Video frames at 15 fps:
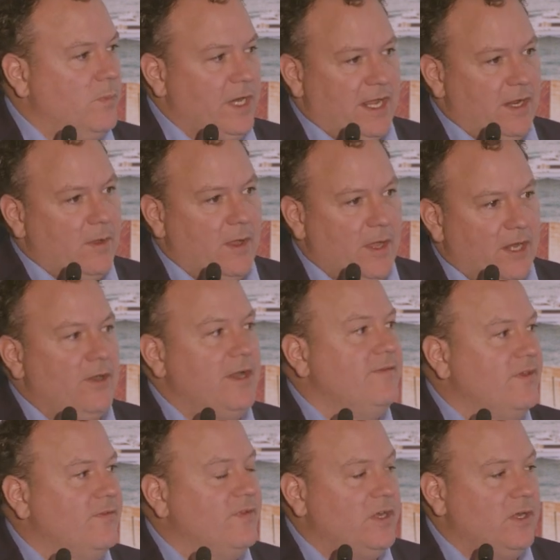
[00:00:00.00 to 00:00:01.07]
But I don't have
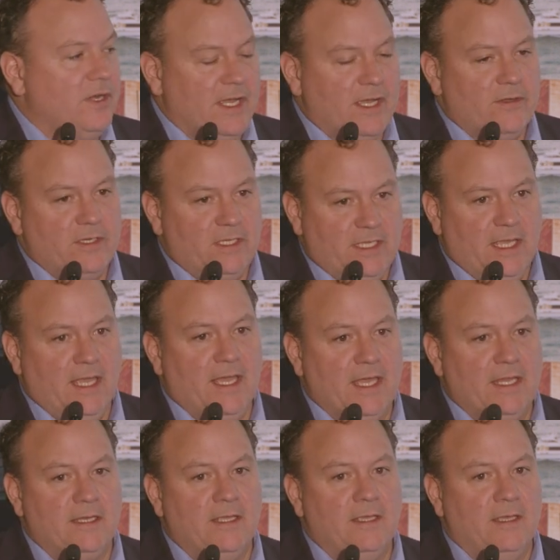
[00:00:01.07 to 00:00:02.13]
that figured out yet.